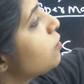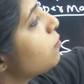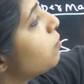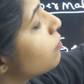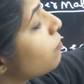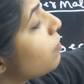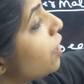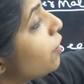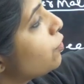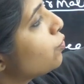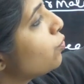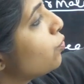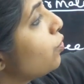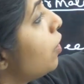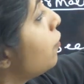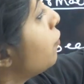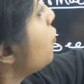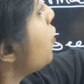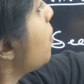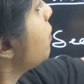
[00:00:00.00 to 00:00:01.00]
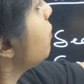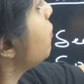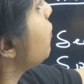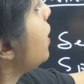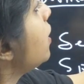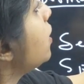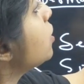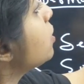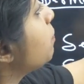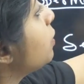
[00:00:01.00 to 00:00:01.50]
spermatozoa are formed,
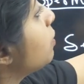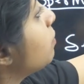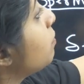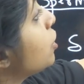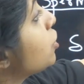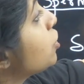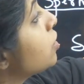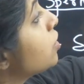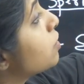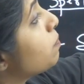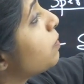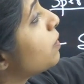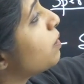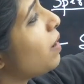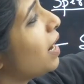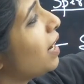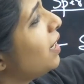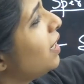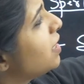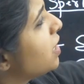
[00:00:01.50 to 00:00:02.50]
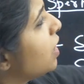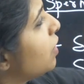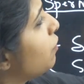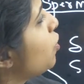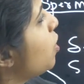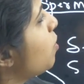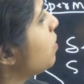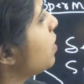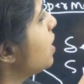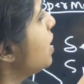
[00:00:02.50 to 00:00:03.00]
while in spermiation, spermatids are
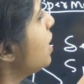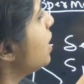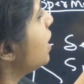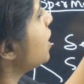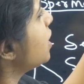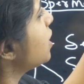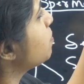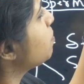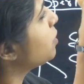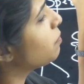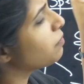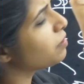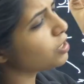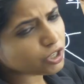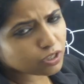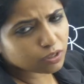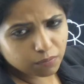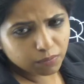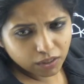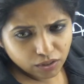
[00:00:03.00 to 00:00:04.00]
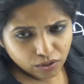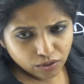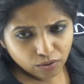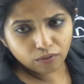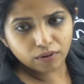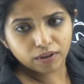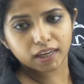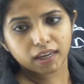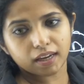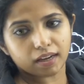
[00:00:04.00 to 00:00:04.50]
formed. Spermiation means
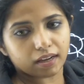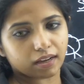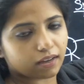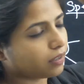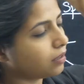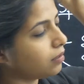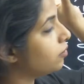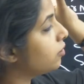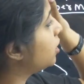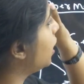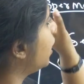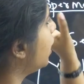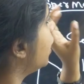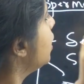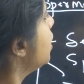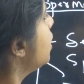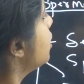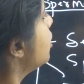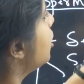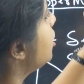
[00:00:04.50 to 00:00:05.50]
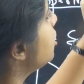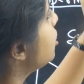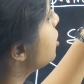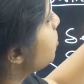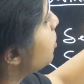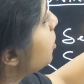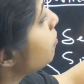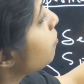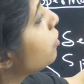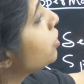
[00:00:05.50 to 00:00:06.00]
going, okay. In
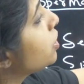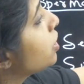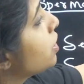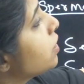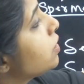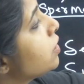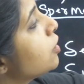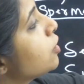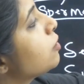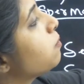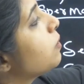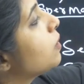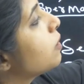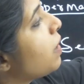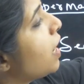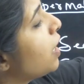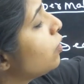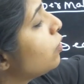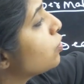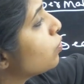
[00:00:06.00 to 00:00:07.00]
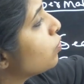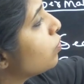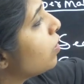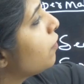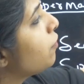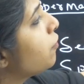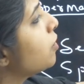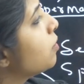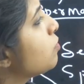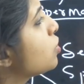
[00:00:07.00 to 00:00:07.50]
spermiogenesis,
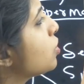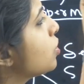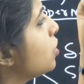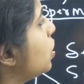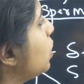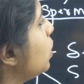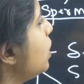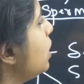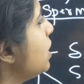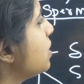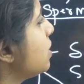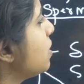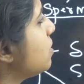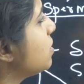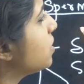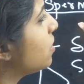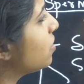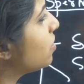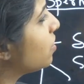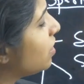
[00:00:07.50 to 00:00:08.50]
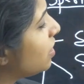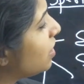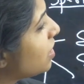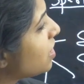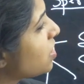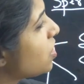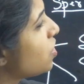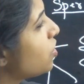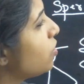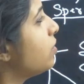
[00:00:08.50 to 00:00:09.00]
spermatozoa from Sertoli cells are
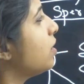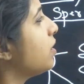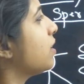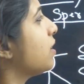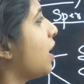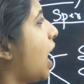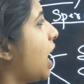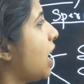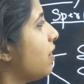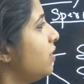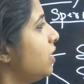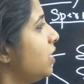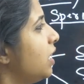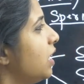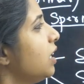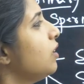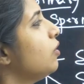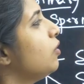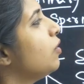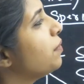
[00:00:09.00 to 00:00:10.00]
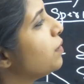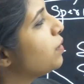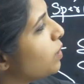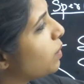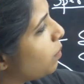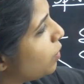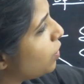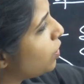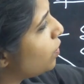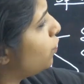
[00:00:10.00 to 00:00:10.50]
released into the cavity of the
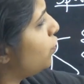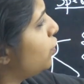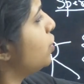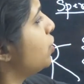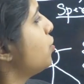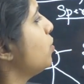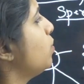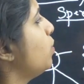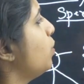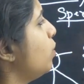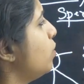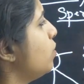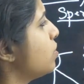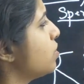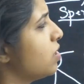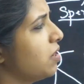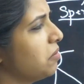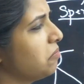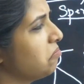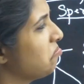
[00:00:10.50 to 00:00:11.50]
seminiferous tubules.